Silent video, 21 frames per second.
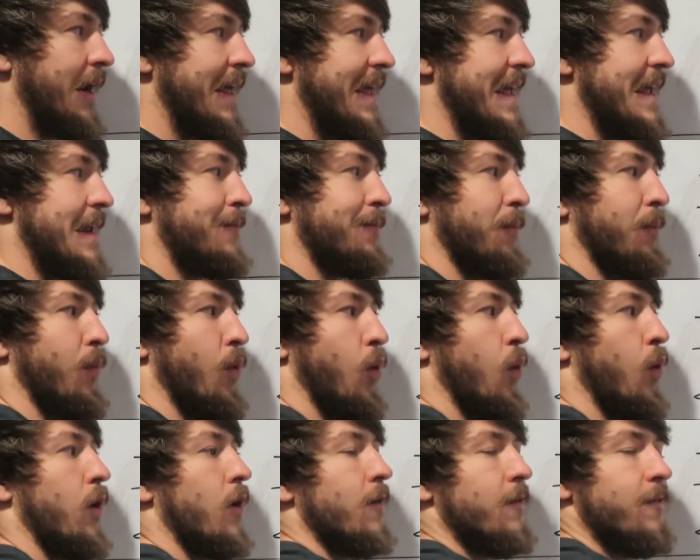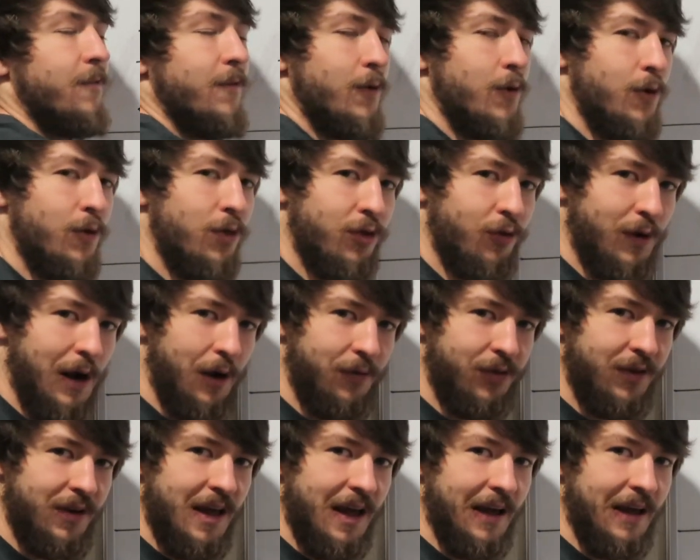going to eat more food
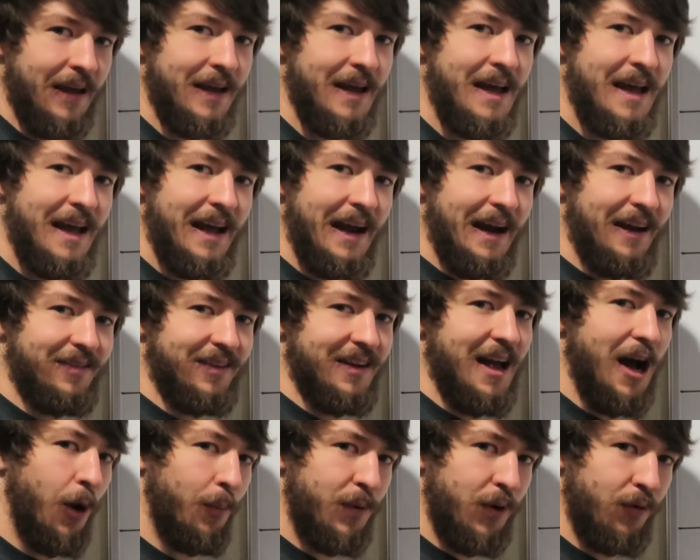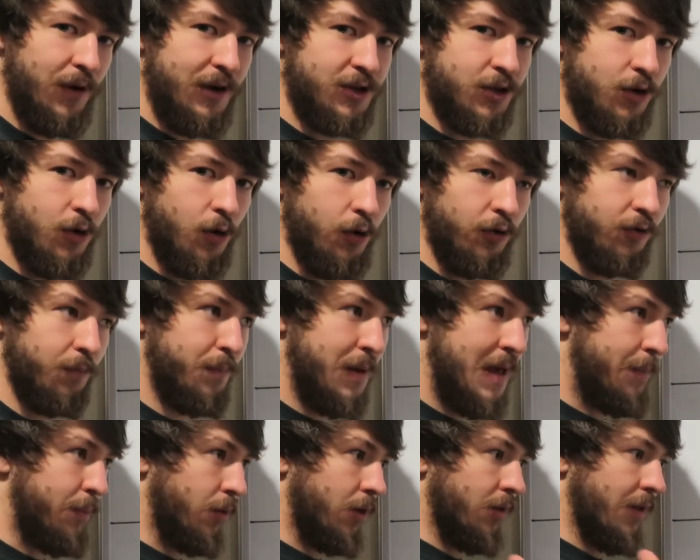throughout the day and it's going to help you reach your goals.
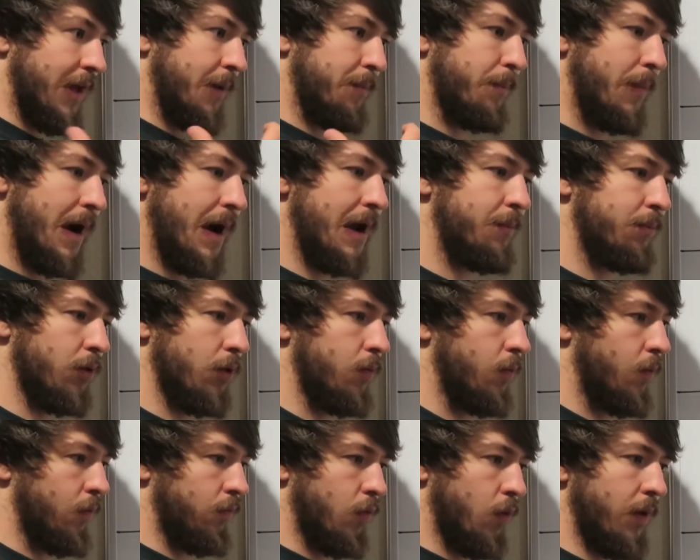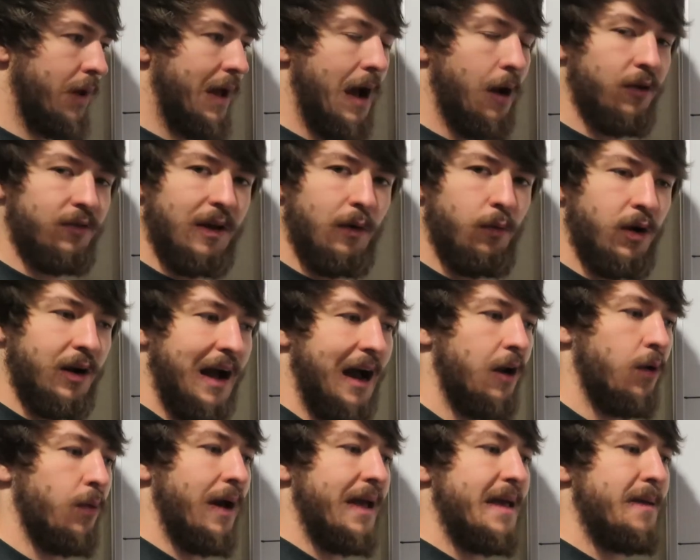People are like mind blowing. Well, Roy, how does that work?
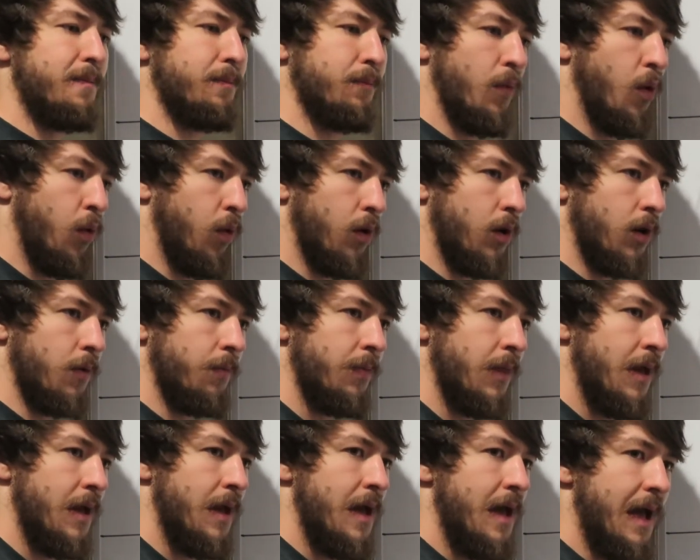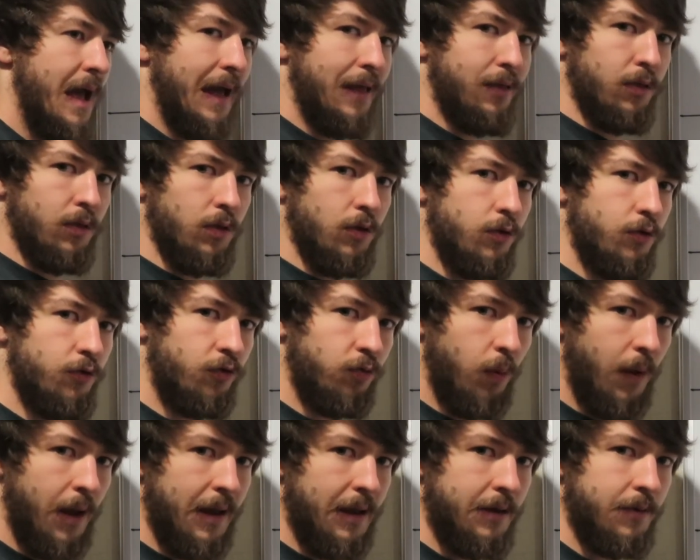How do I eat more and lose
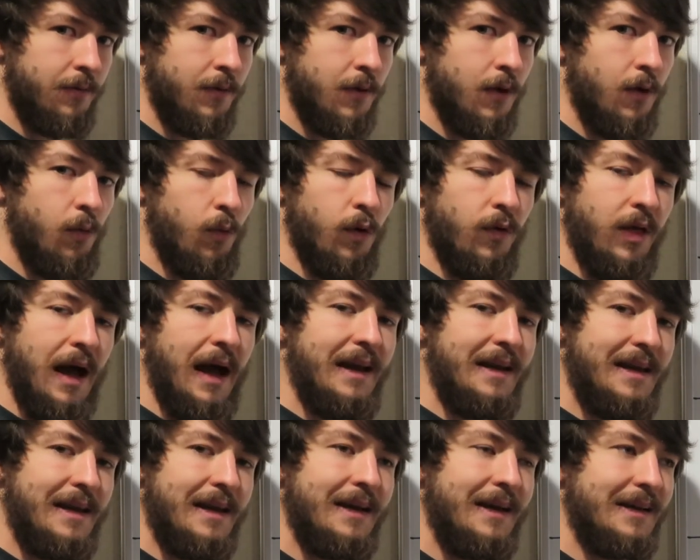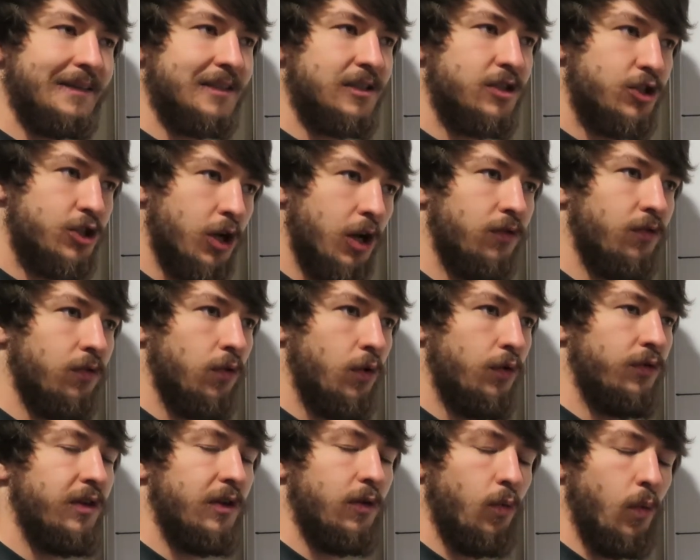weight? Well, the idea isn't just
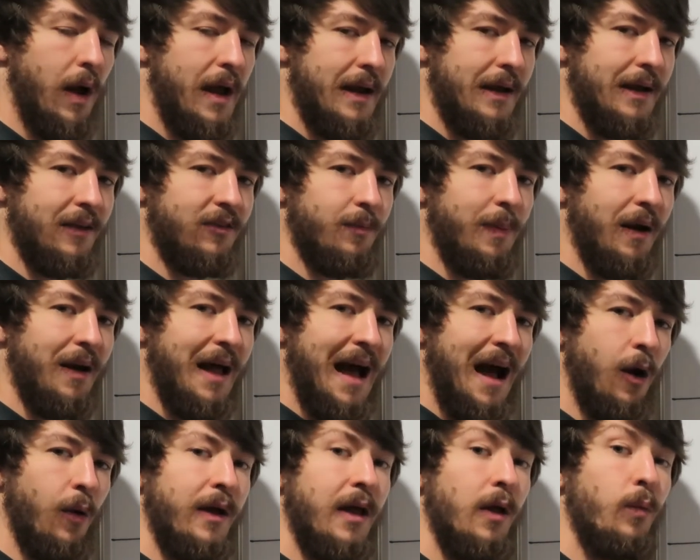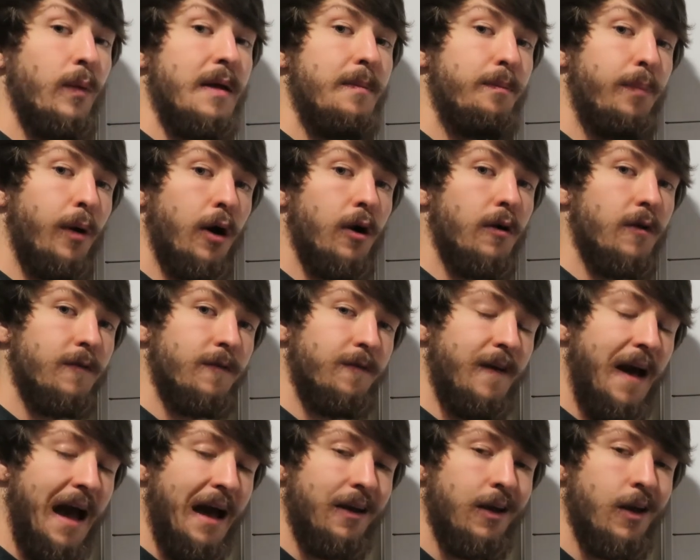losing weight. It's about how can we burn
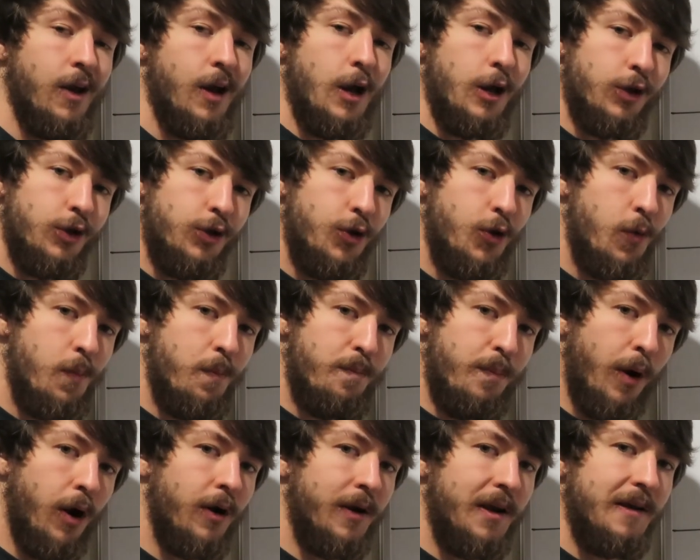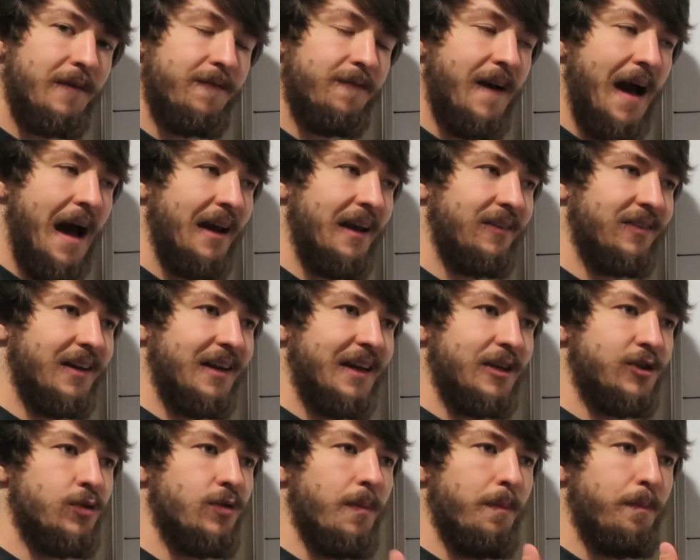fat. You burning fat is going
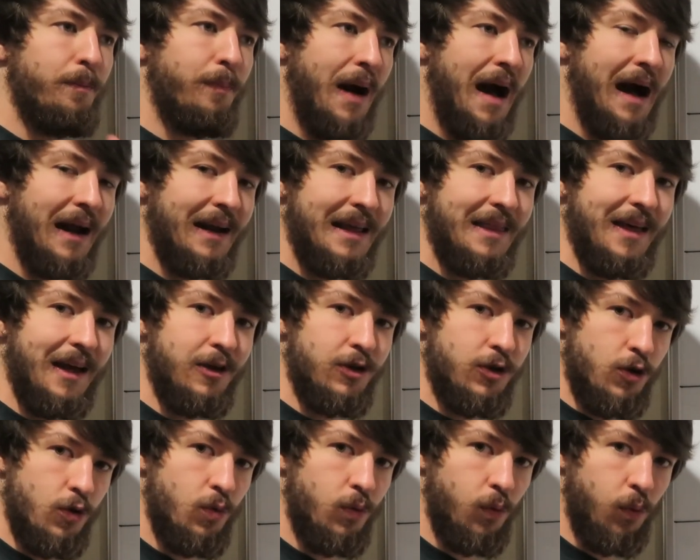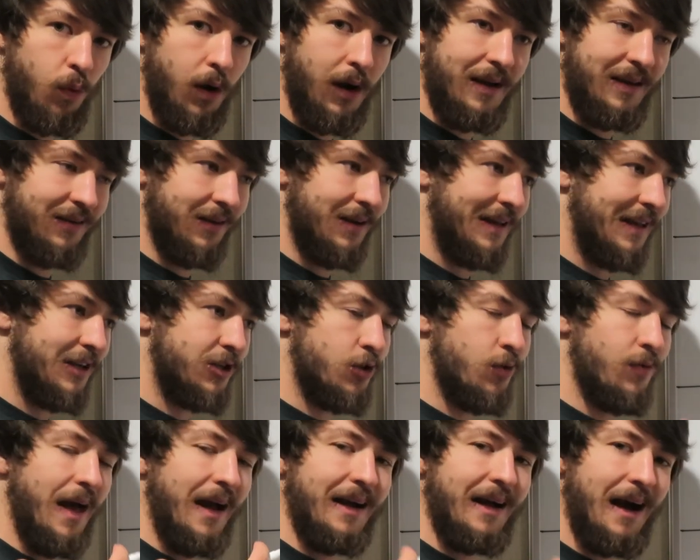to get you the body that you want. It's going to
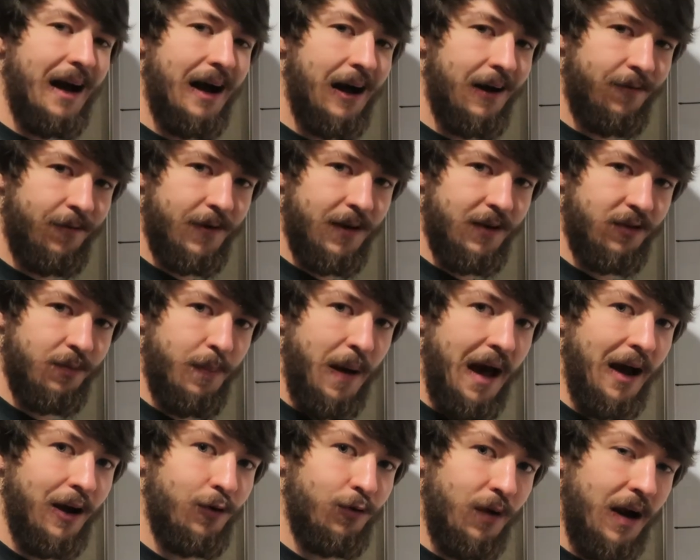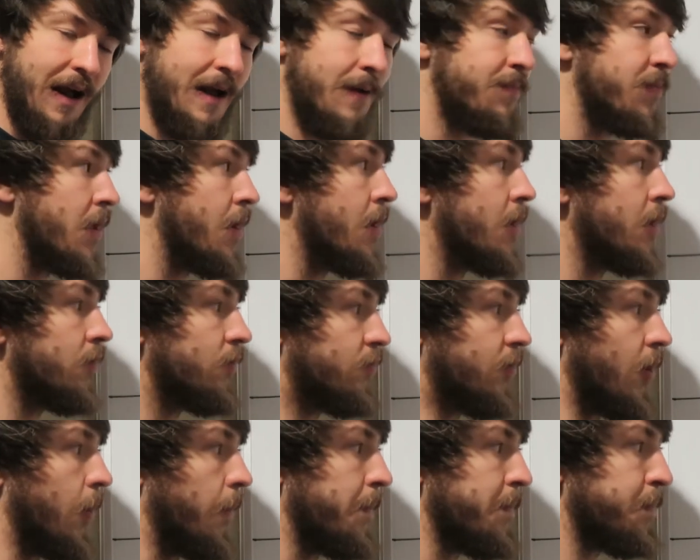get you that confidence back, right?
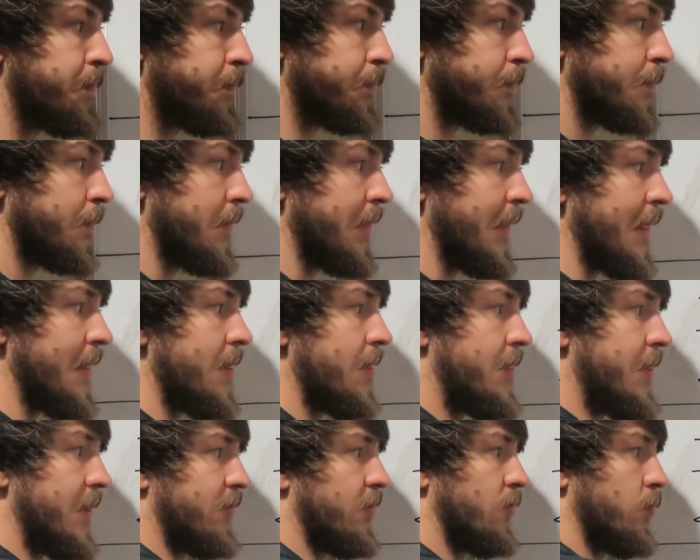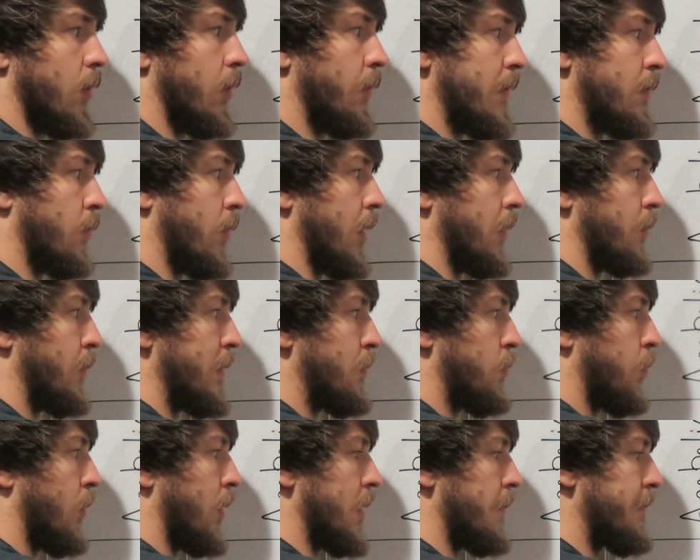So, this is what we want. We
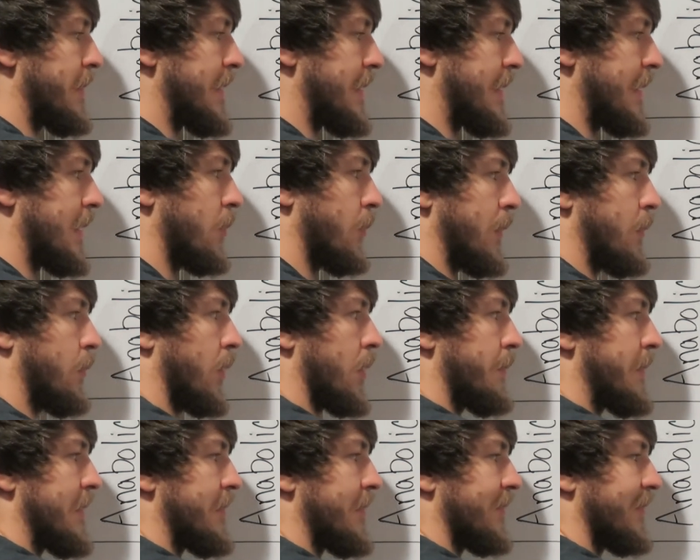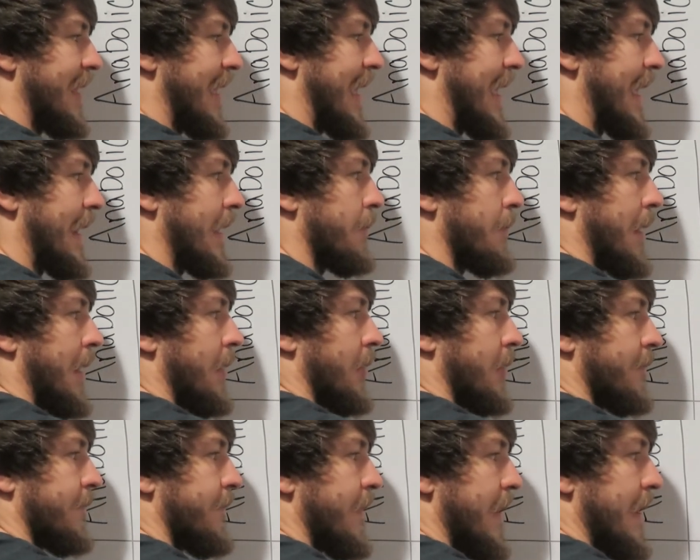want to be here. We want to be in this
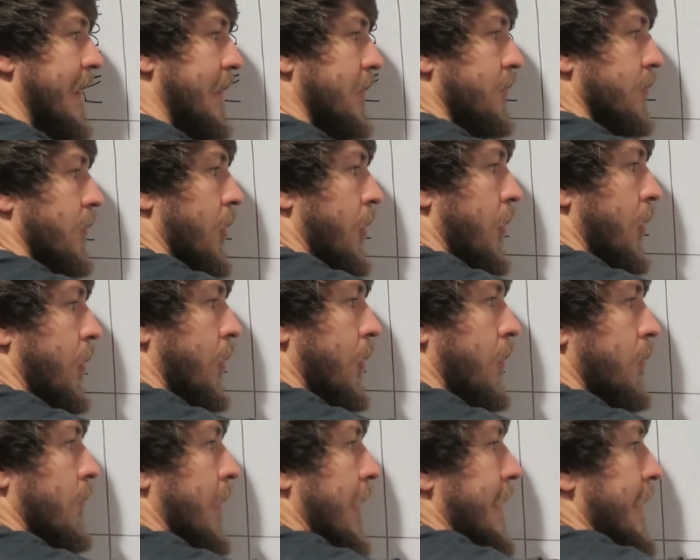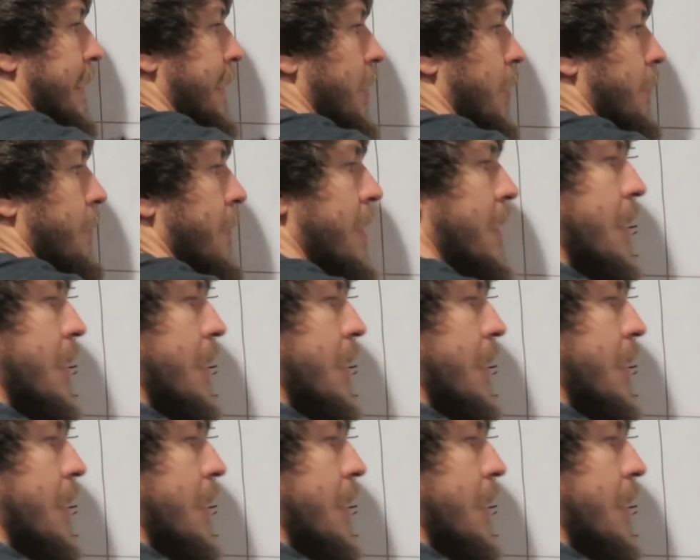anabolic phase, all right here.